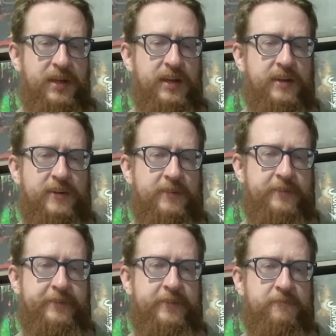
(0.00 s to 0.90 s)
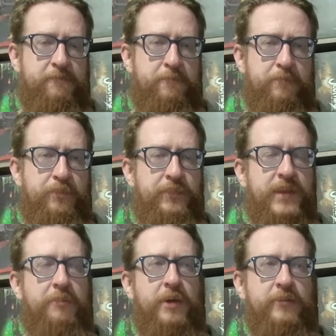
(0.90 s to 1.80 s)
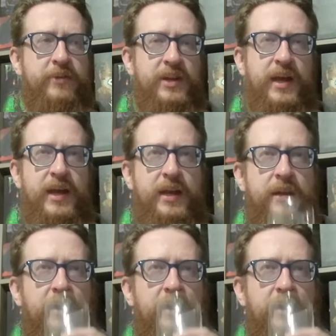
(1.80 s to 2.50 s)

of Marvel United.